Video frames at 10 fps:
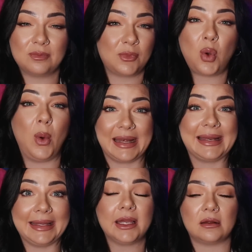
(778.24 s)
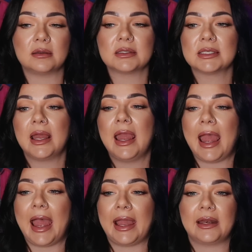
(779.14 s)
quite healed.
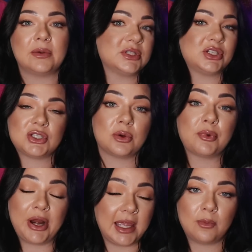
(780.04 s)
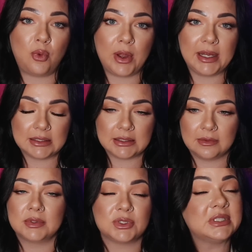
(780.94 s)
And it was just her breaking point.
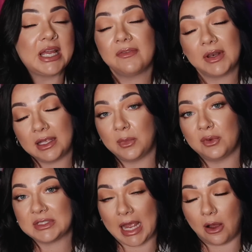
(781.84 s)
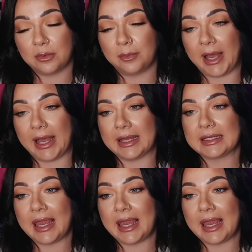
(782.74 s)
So Tiffany moved out, but